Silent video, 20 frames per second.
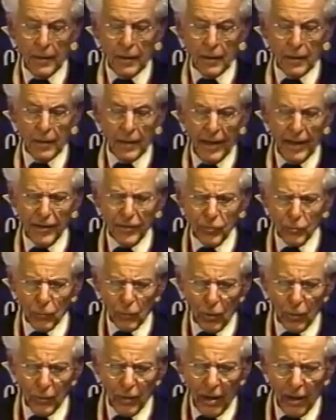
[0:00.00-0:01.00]
Light your
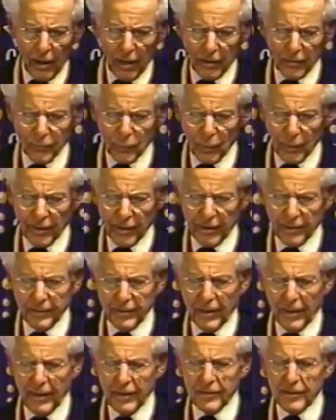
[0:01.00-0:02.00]
own heart with it
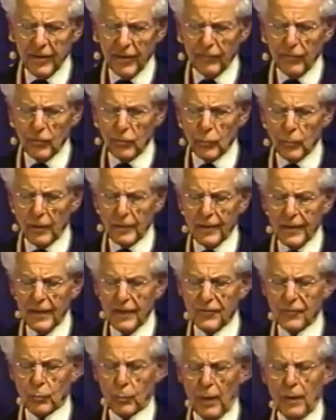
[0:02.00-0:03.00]
and give it to at
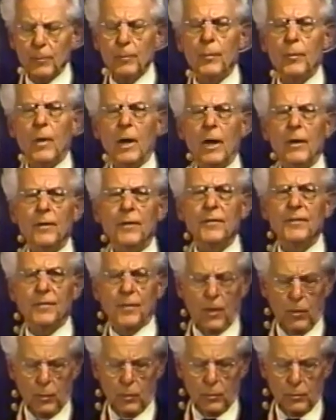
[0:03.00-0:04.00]
least one other
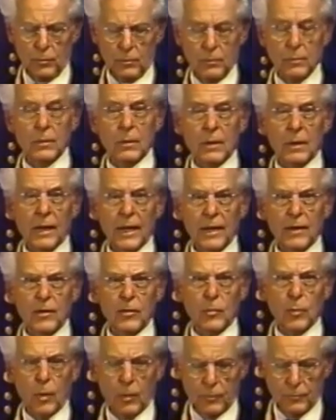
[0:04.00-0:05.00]
soul. End of
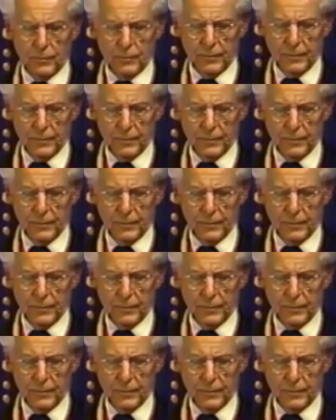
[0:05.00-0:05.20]
quote.